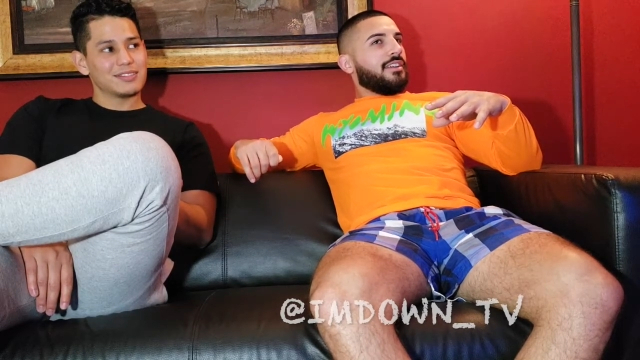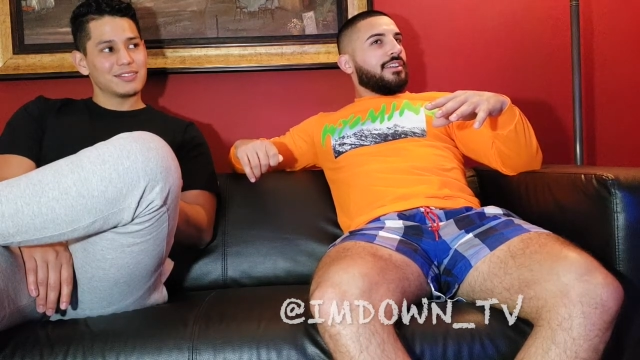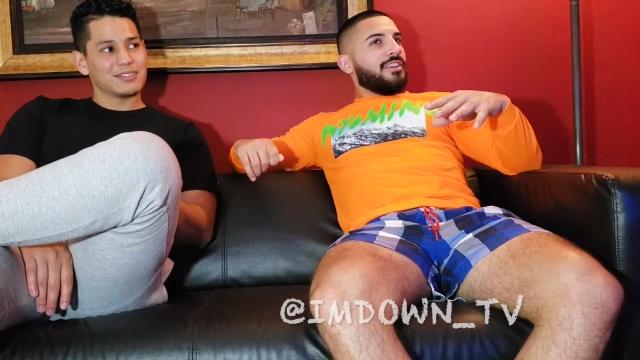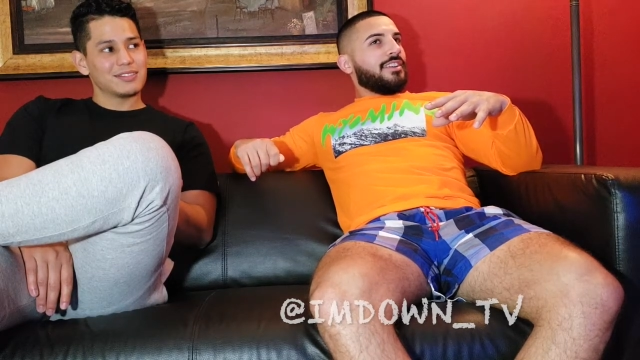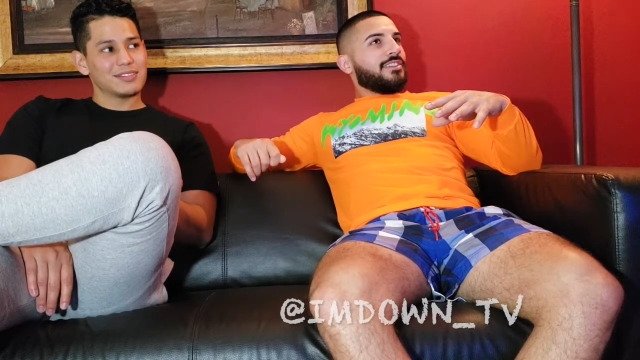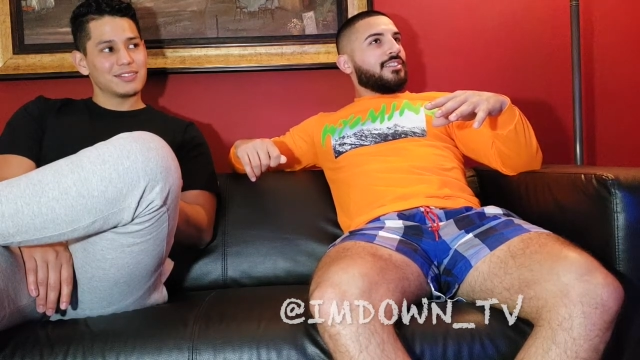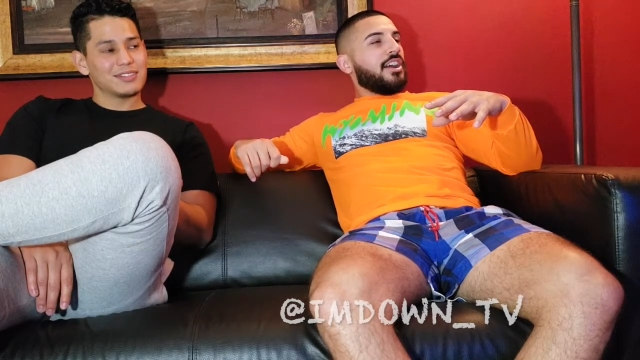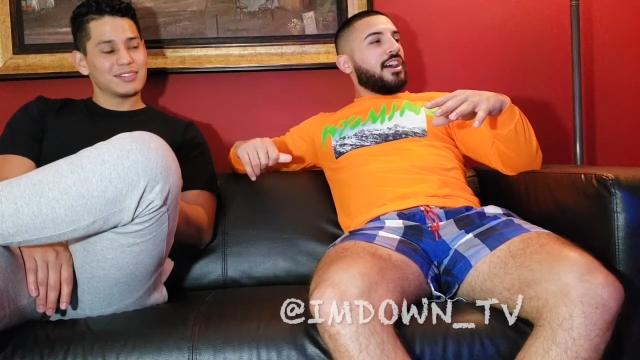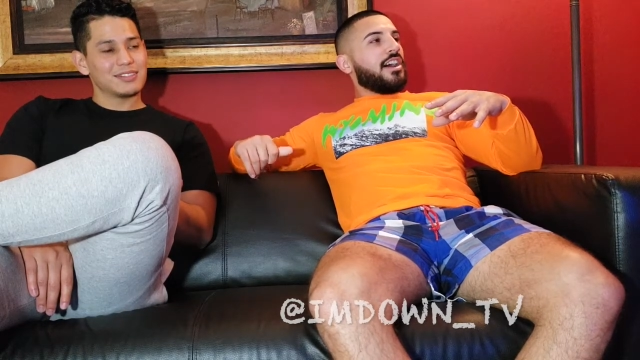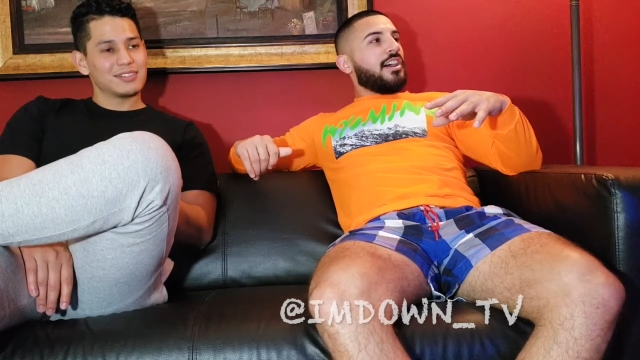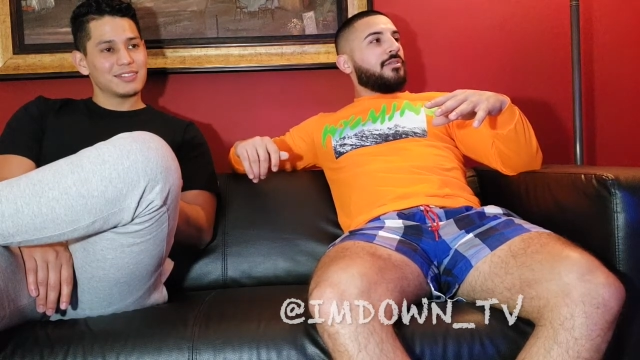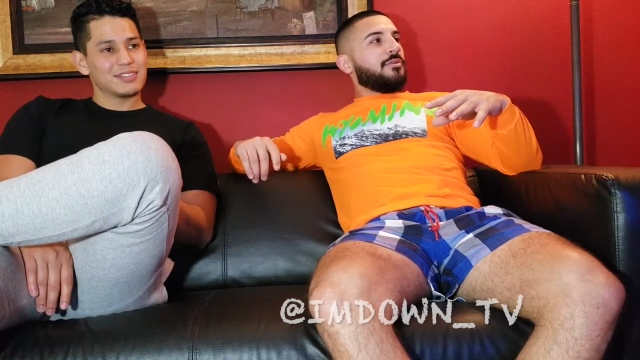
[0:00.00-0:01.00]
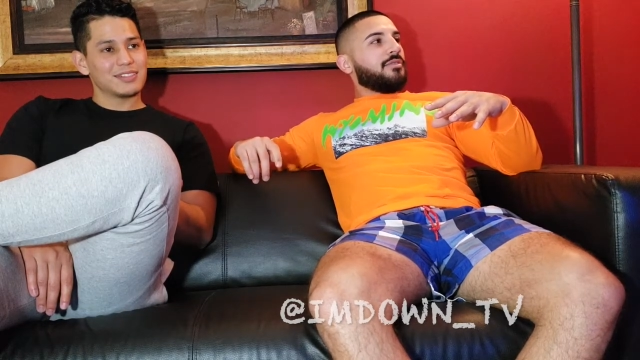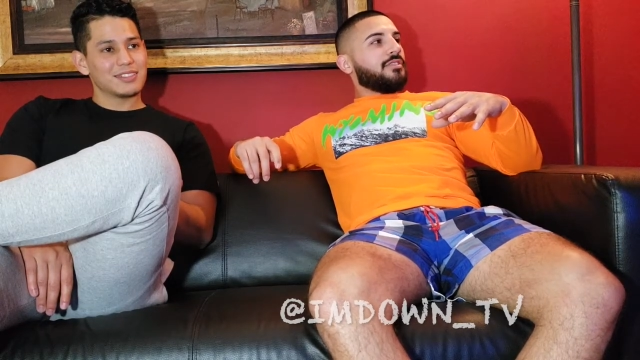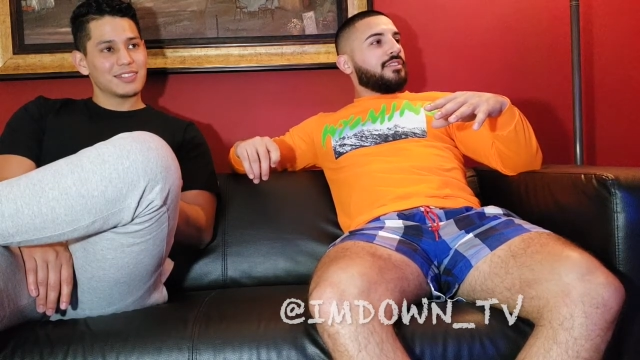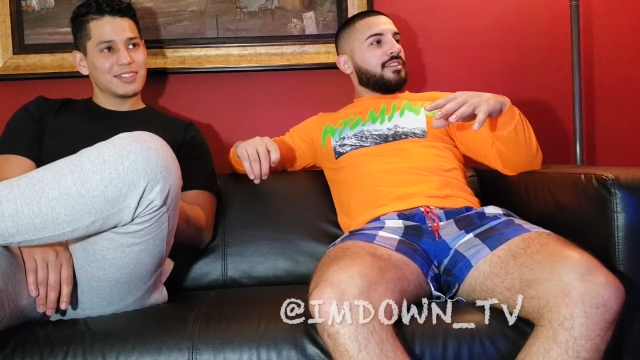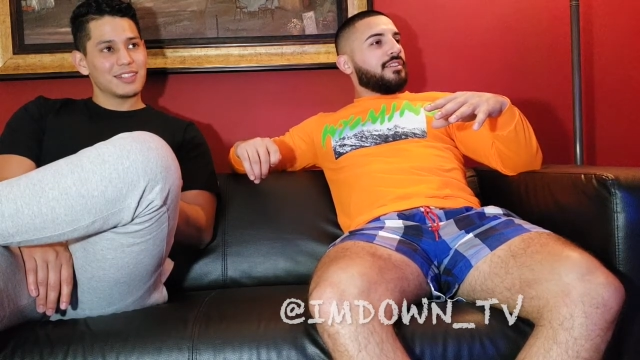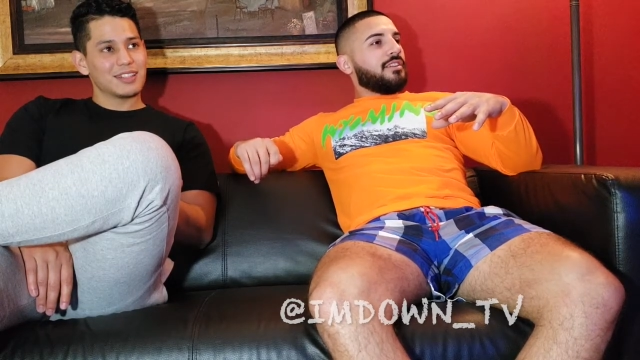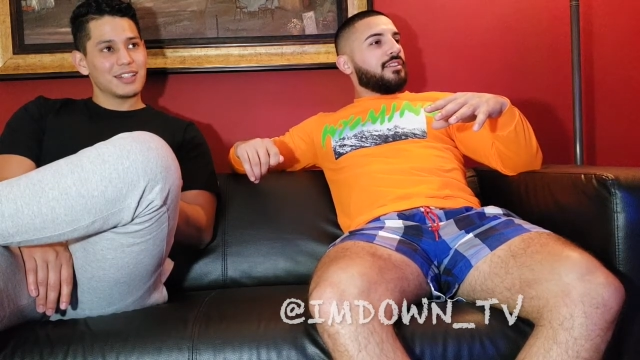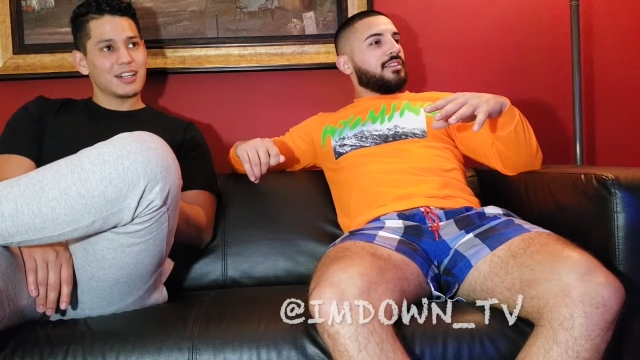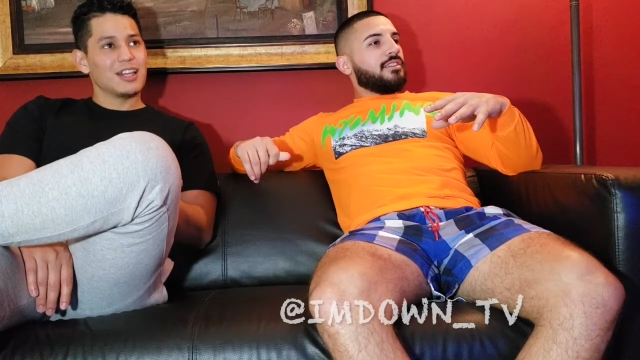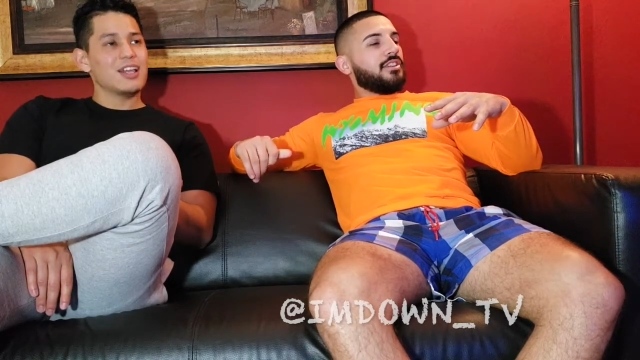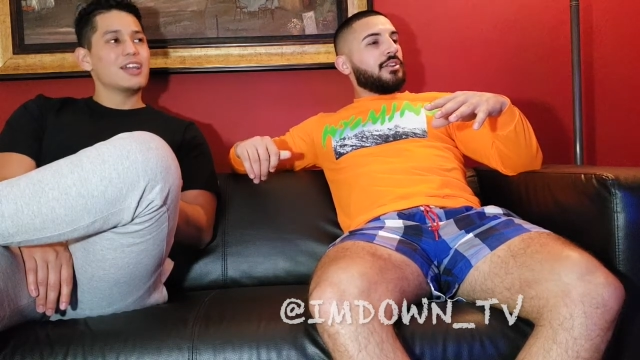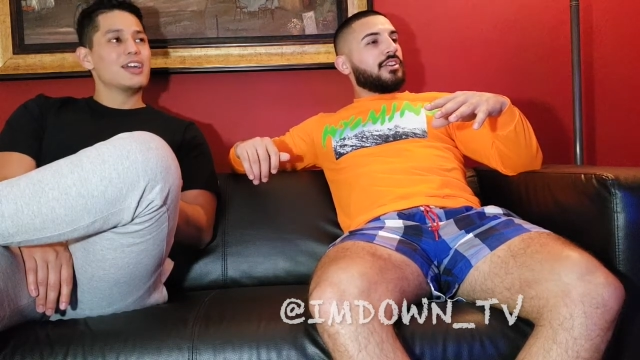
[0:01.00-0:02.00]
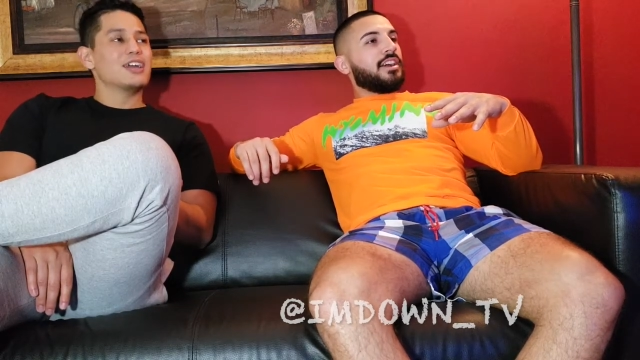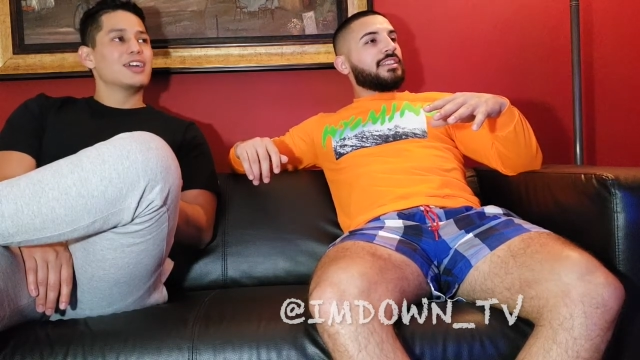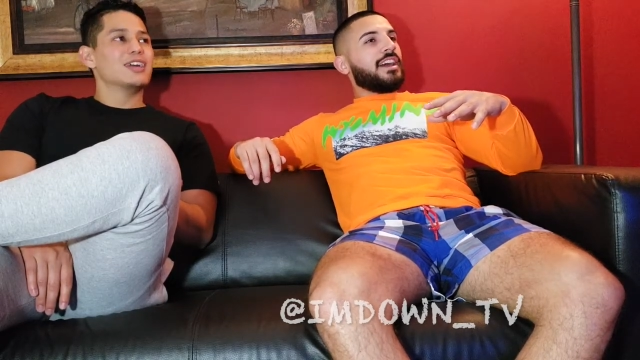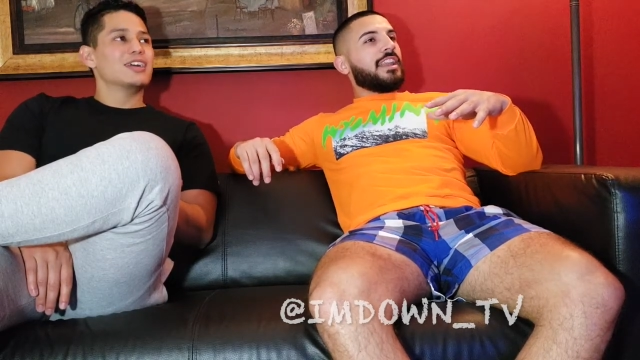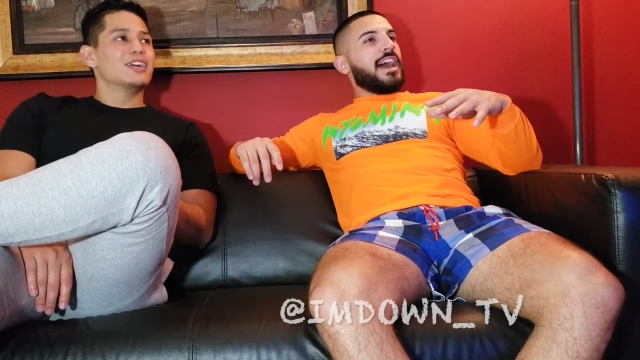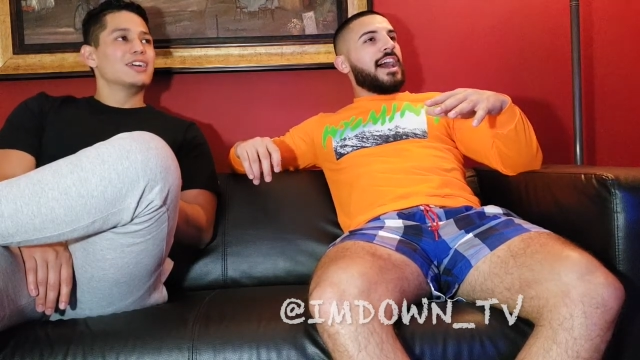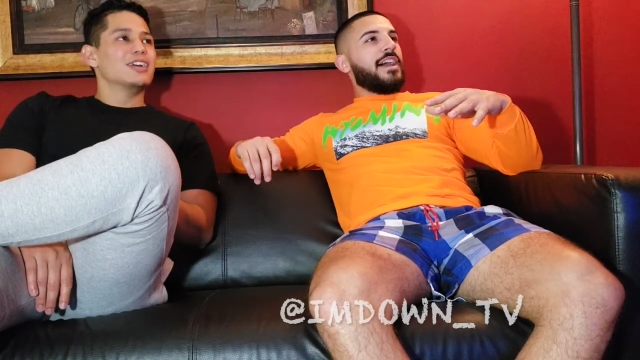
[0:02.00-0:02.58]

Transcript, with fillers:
Speaker 1: Yo. Yo, cut that out.